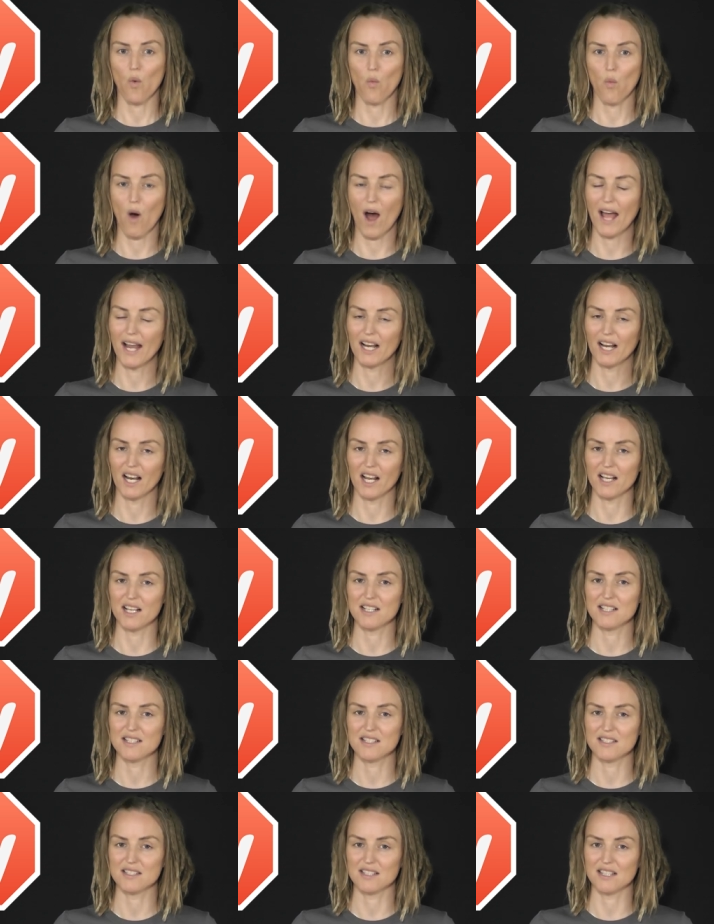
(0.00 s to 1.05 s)

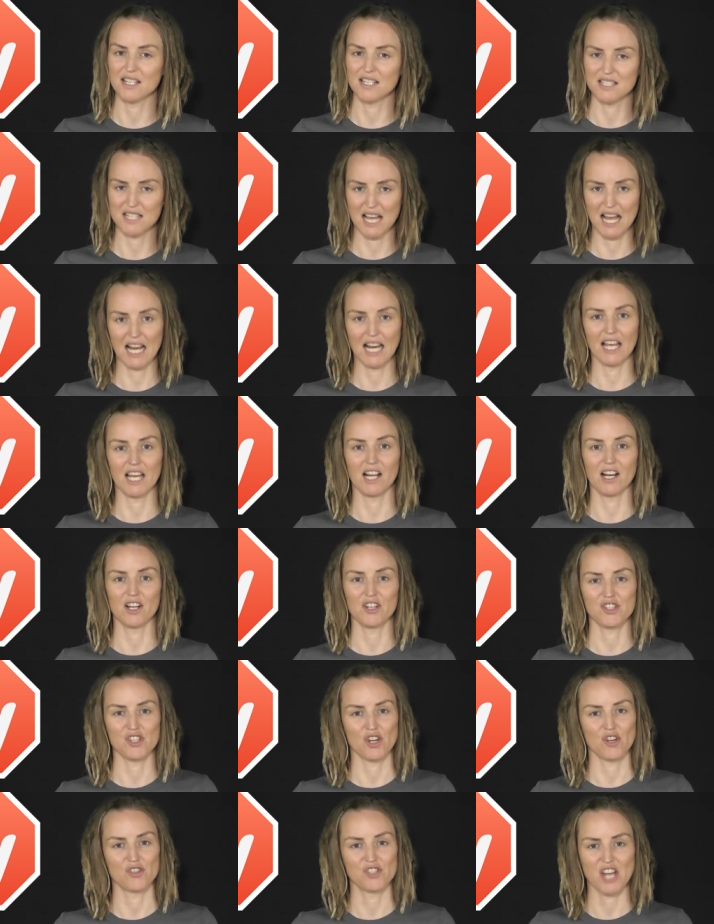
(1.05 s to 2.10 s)
Whitelist the Daily
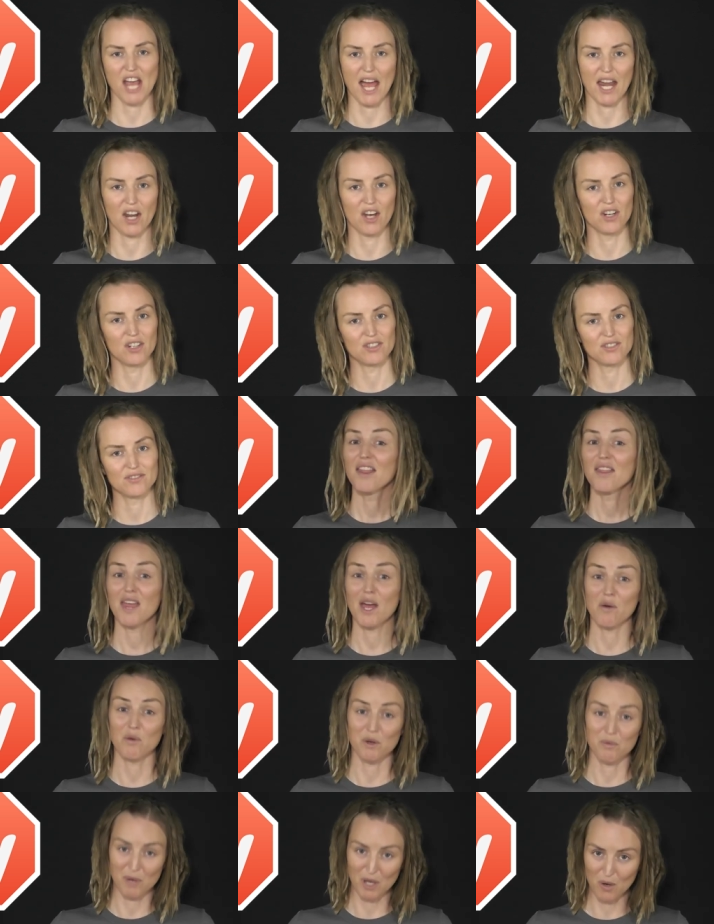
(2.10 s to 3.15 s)
English Show channel.
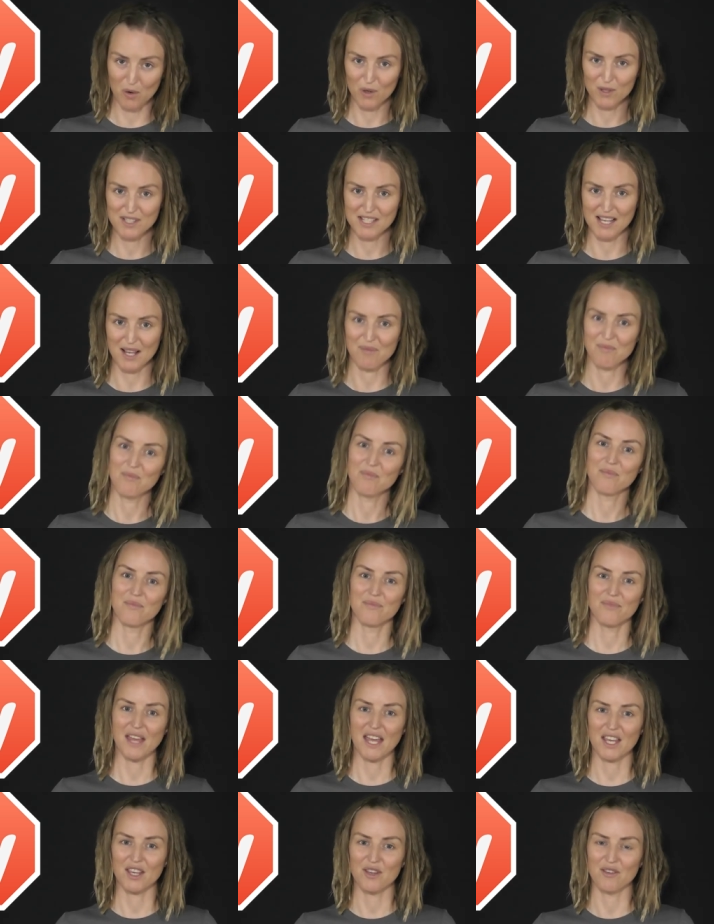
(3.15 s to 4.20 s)
That would be awesome.
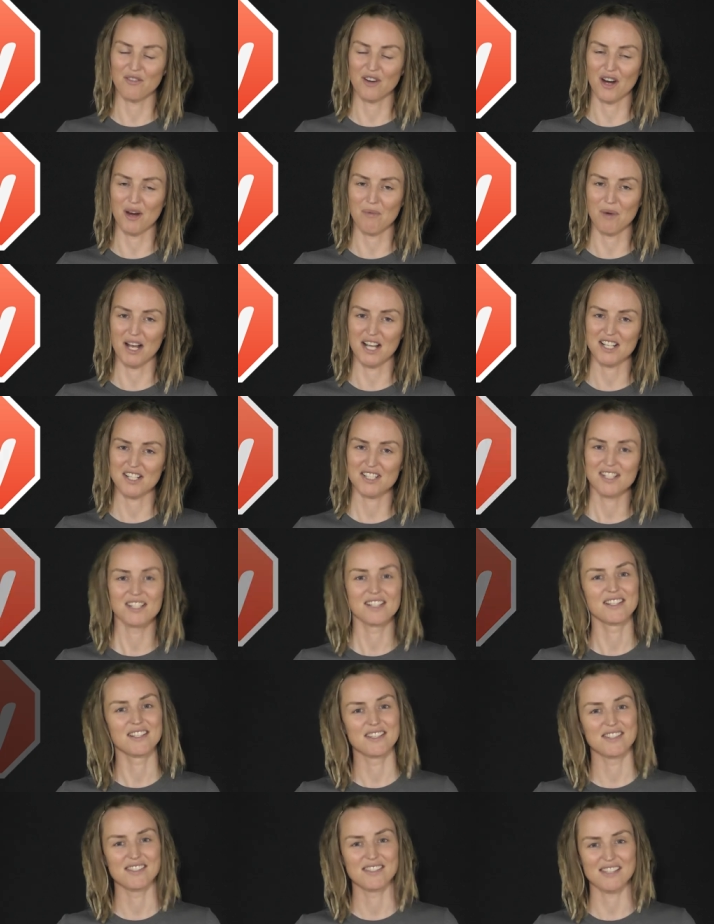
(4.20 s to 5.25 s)
Thank you very much.
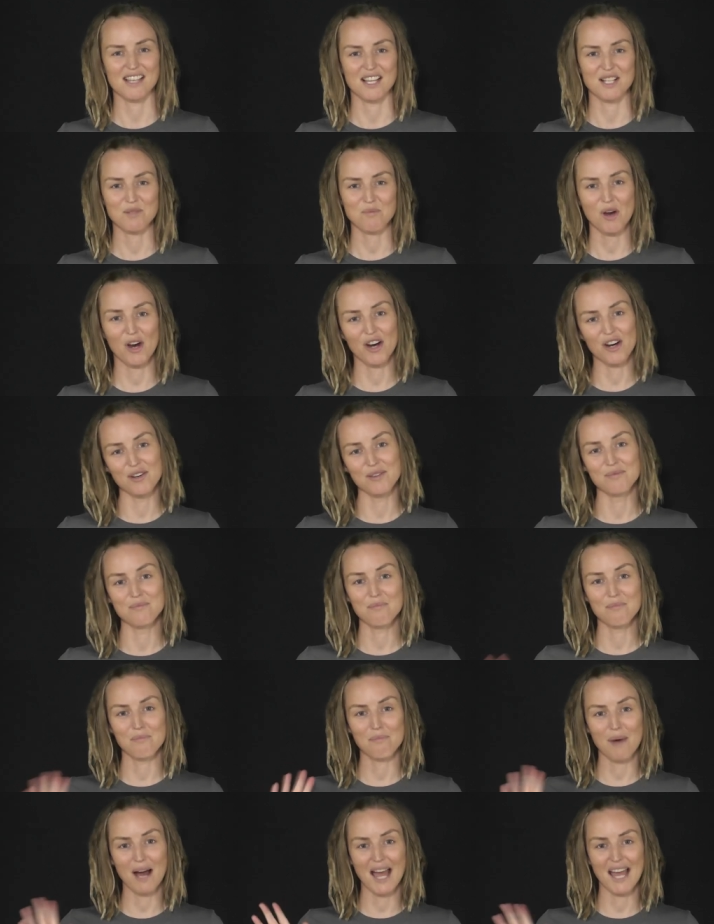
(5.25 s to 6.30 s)
See you tomorrow.
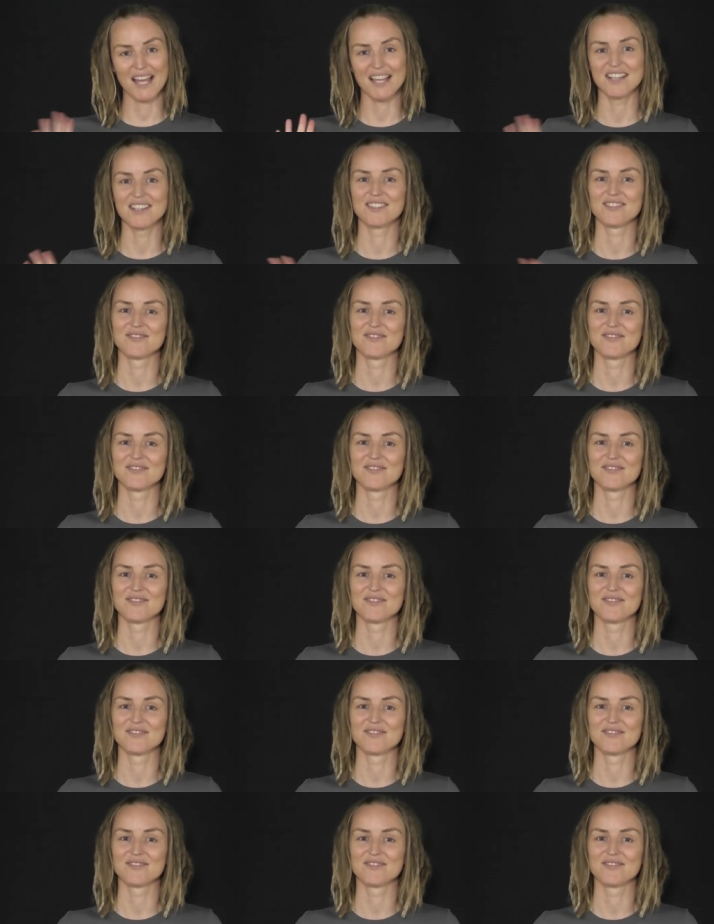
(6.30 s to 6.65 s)
Bye.